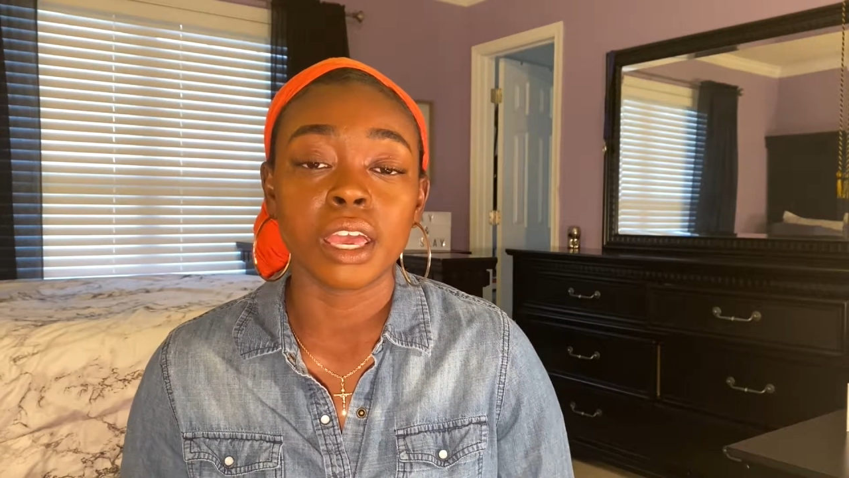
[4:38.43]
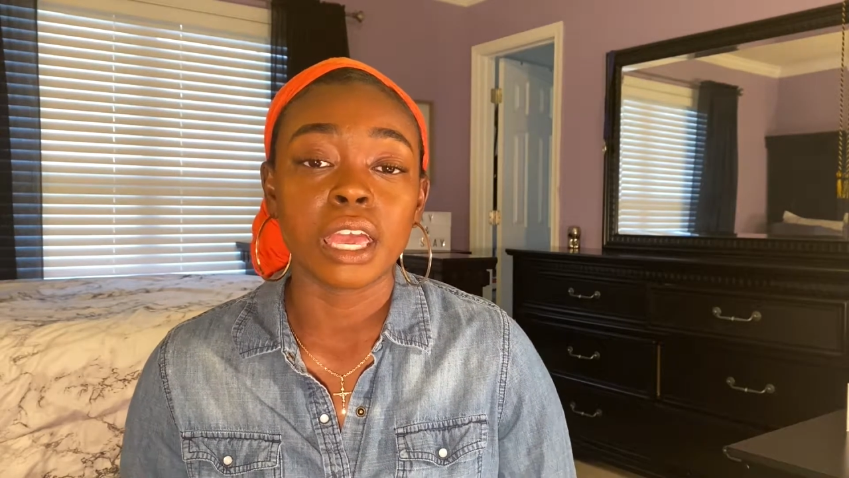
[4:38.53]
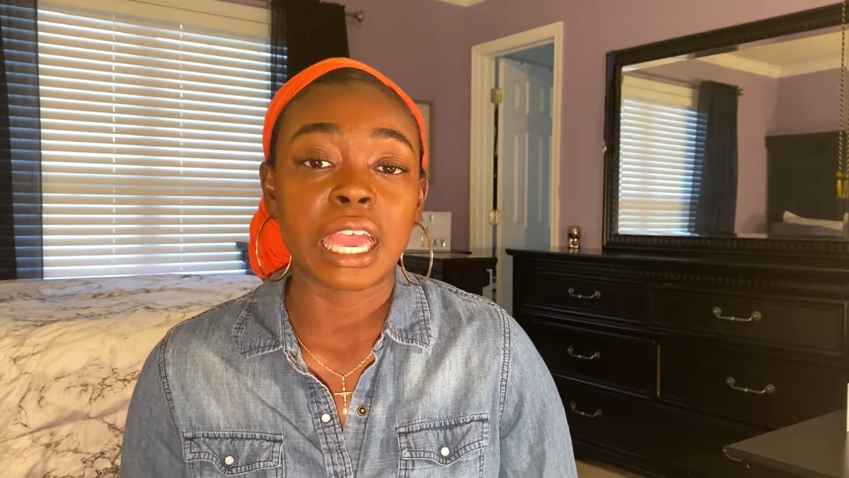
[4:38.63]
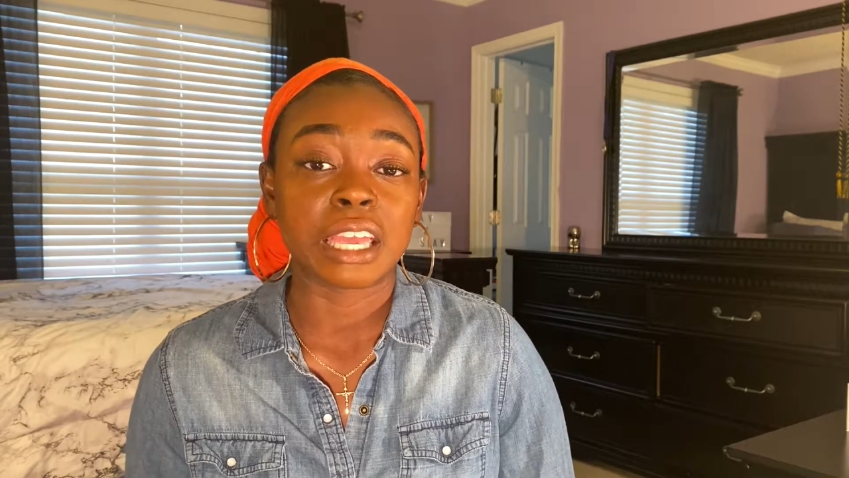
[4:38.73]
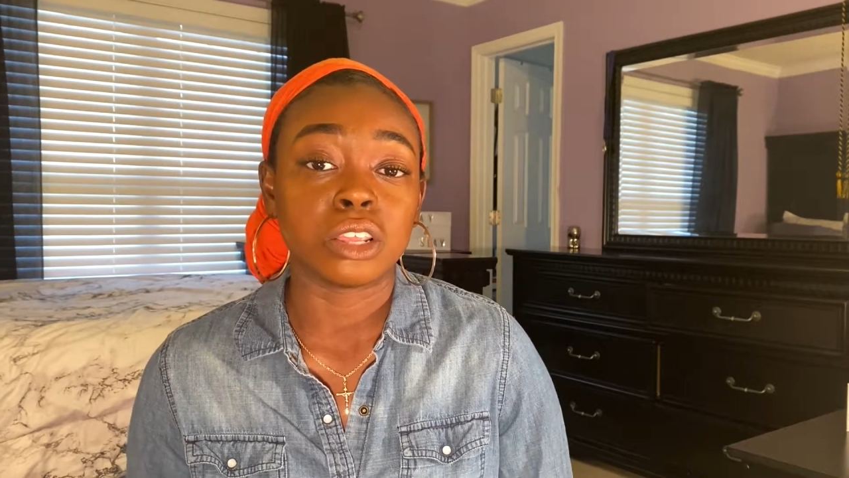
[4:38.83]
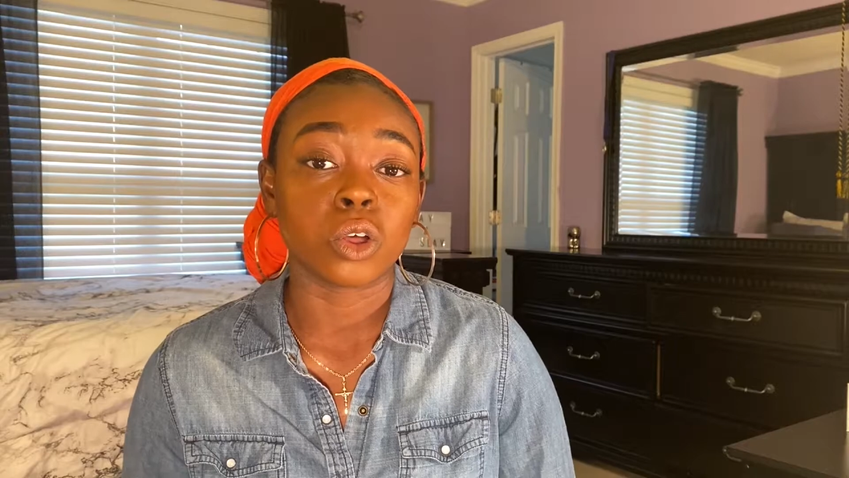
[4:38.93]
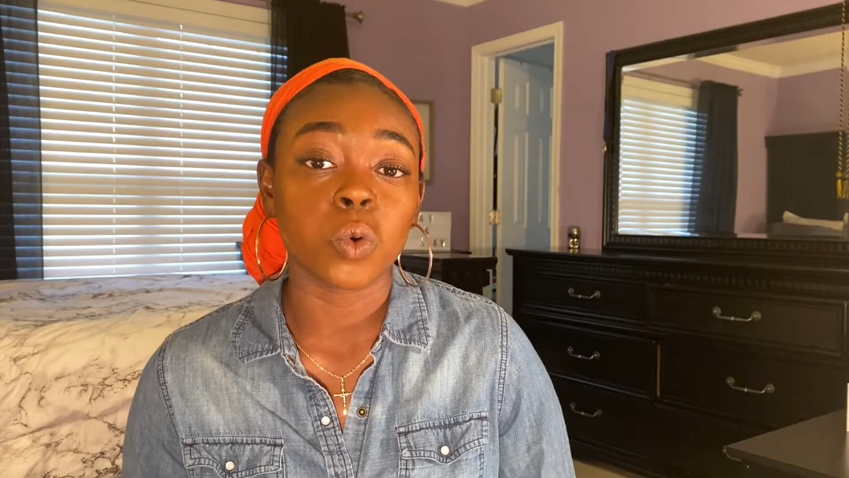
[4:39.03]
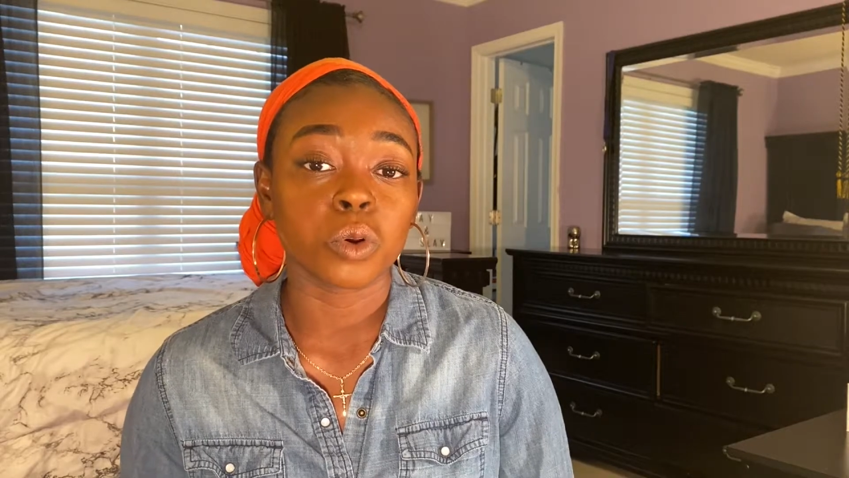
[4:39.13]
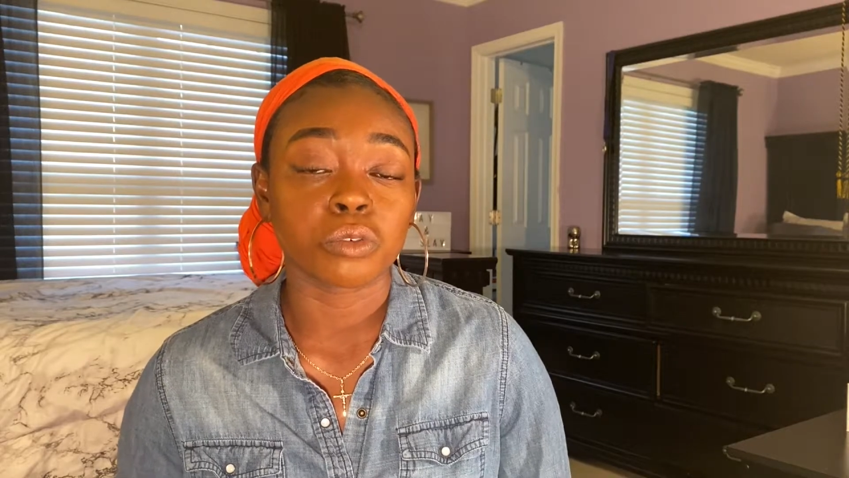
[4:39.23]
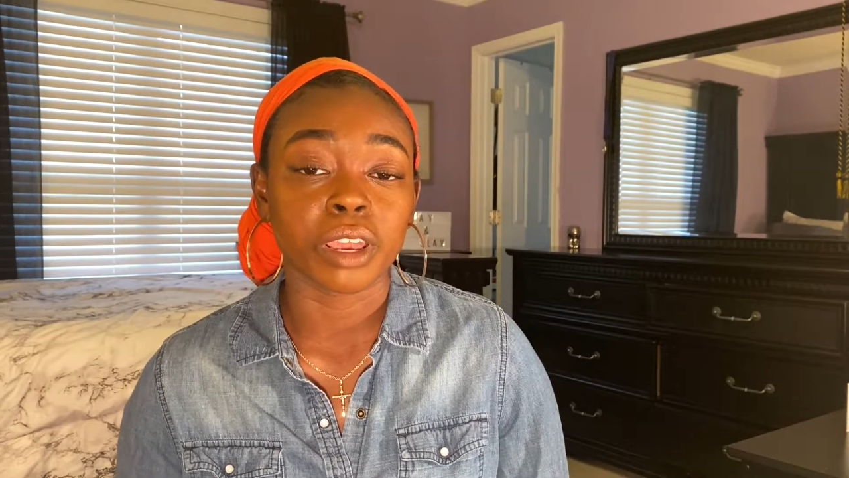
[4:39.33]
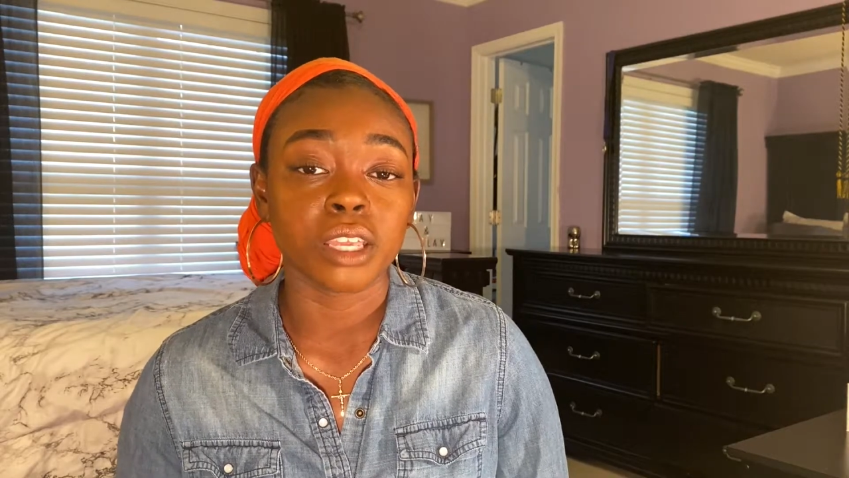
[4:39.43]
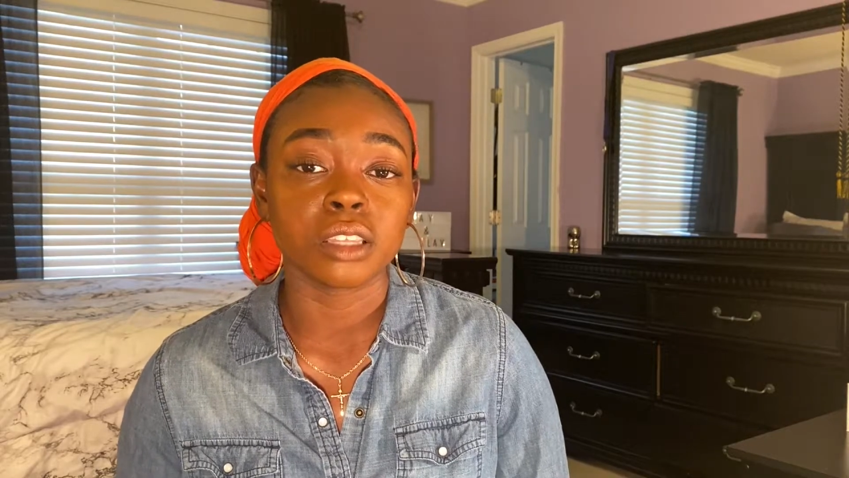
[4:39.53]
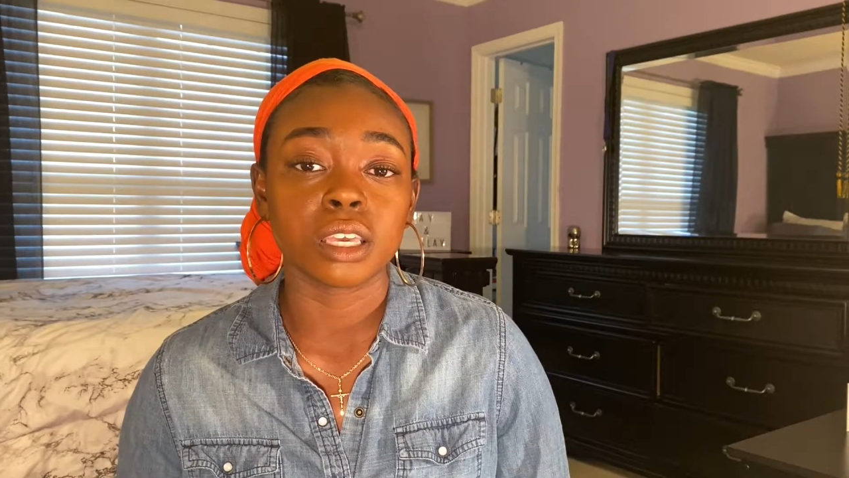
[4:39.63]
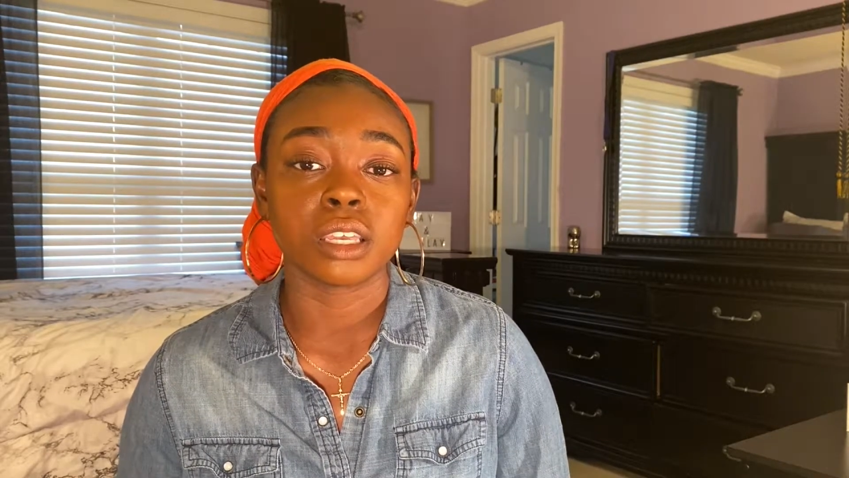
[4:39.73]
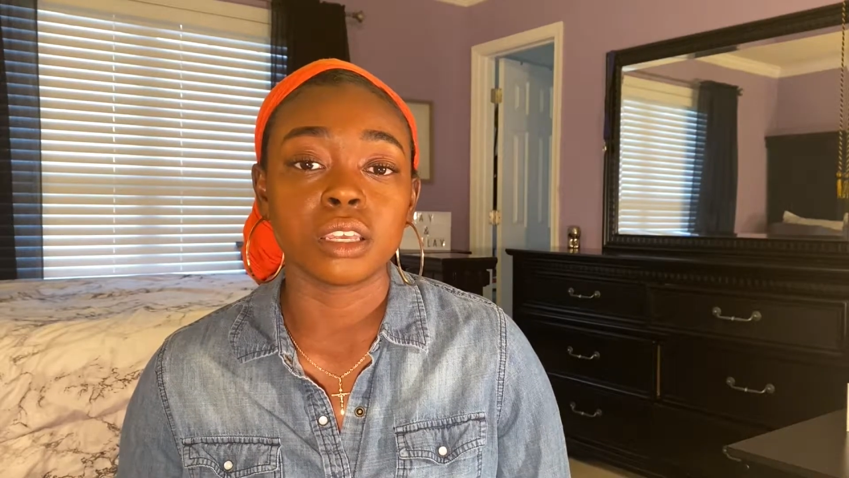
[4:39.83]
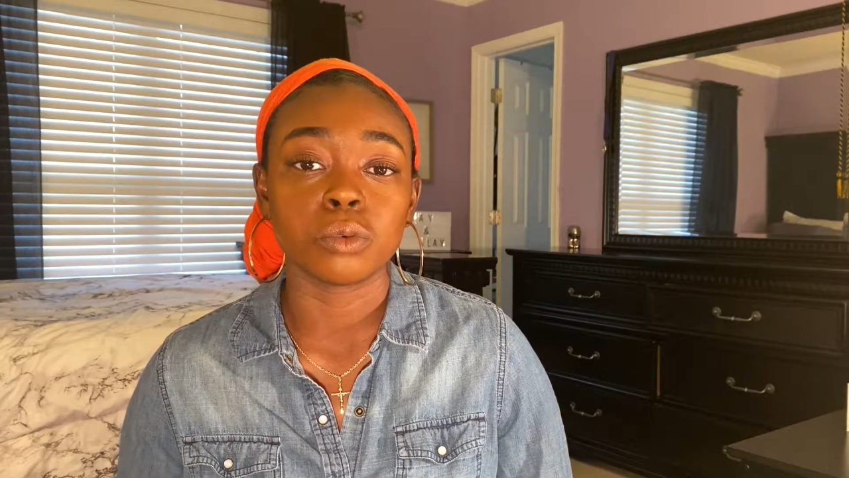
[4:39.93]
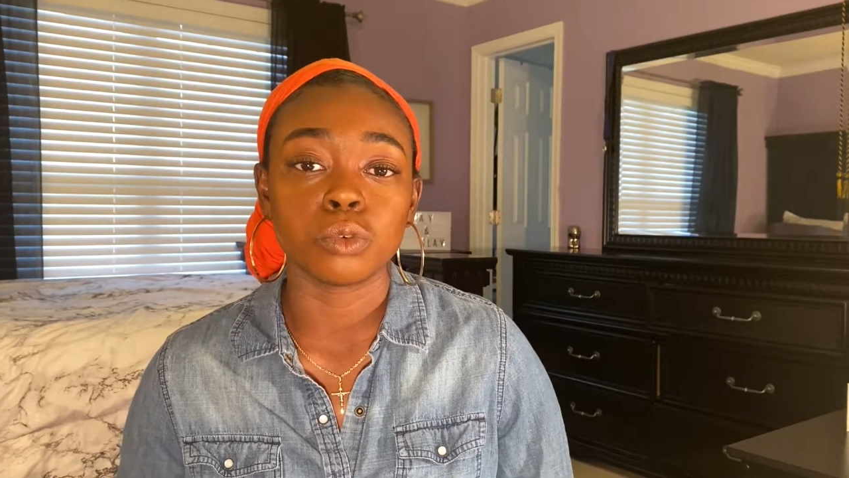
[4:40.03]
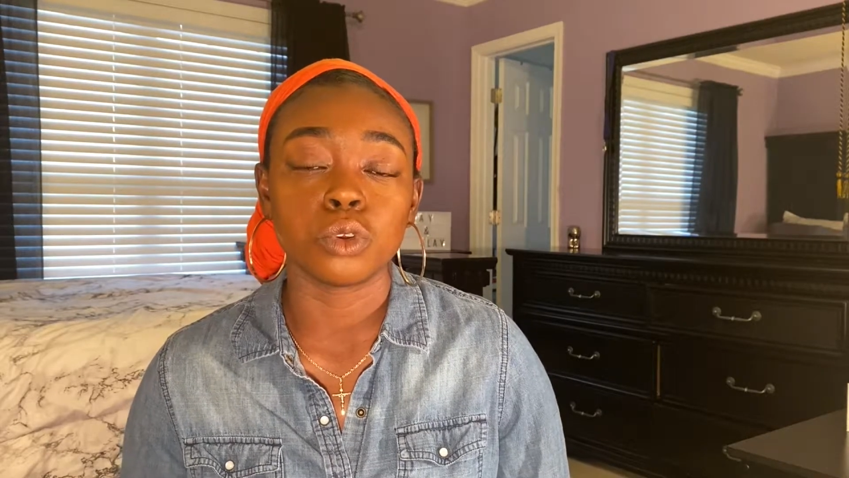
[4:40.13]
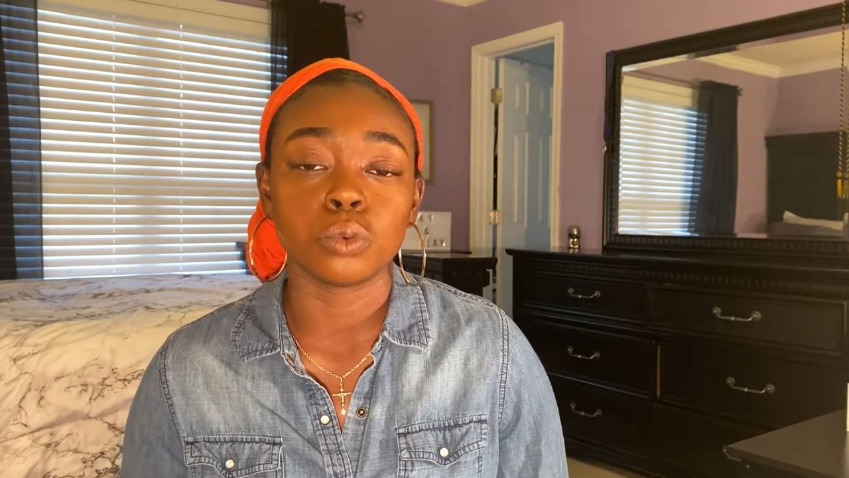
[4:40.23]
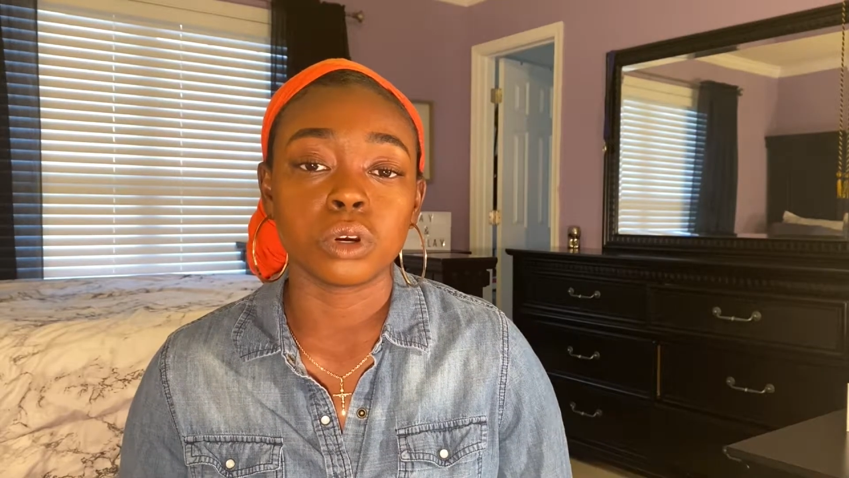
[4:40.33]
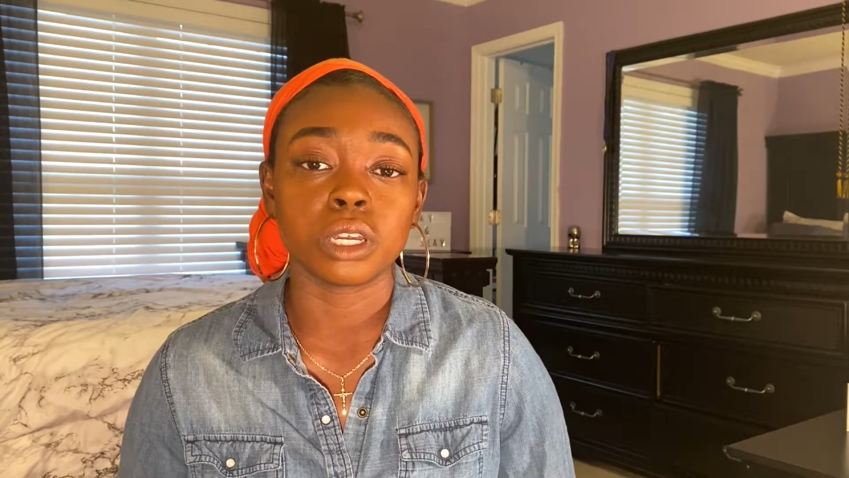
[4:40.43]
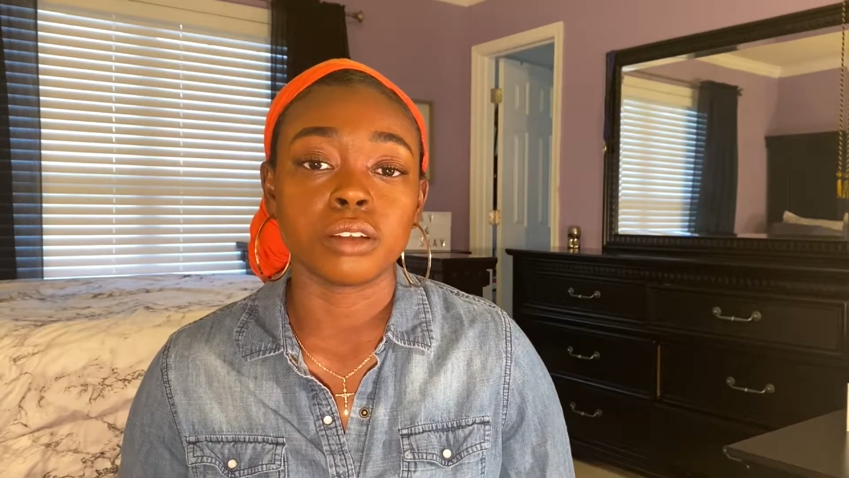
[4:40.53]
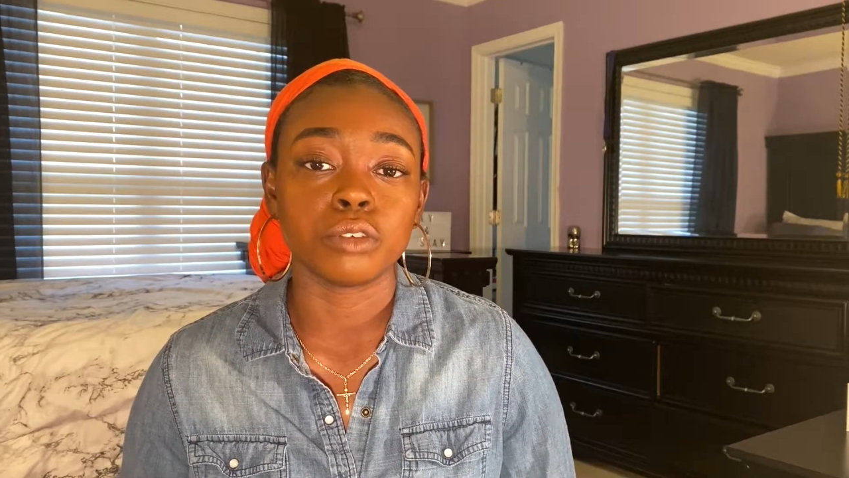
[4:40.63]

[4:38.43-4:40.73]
a lower rate than if you would if